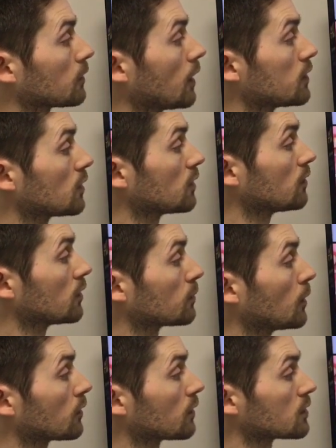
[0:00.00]
slideshow that runs
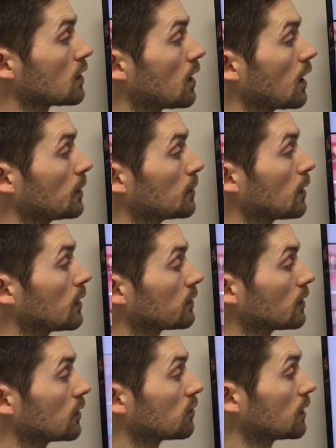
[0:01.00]
most of the time in my
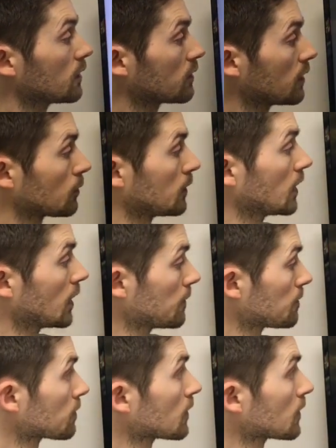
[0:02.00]
surgery. It's this one here.